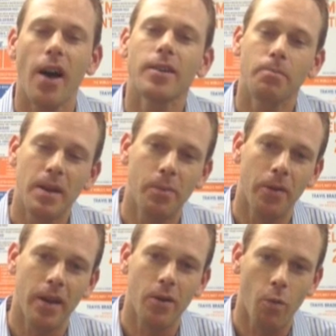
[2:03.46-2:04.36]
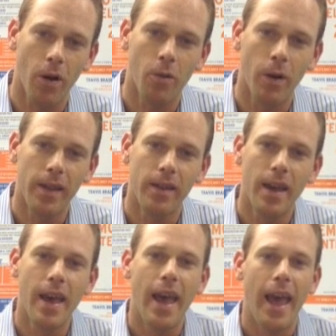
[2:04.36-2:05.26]
to people that you work with
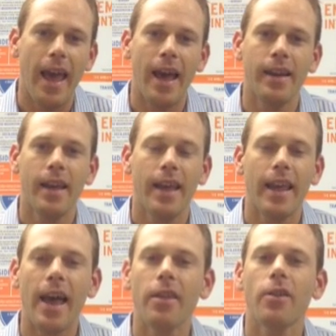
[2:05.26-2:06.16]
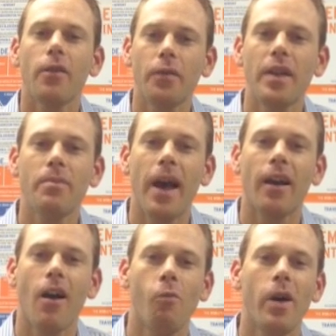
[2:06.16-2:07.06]
and gather their
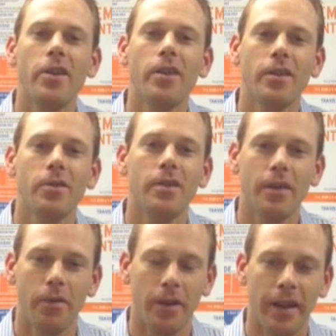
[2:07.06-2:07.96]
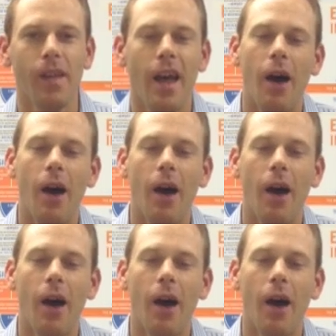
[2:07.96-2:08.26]
feedback on what you can do differently.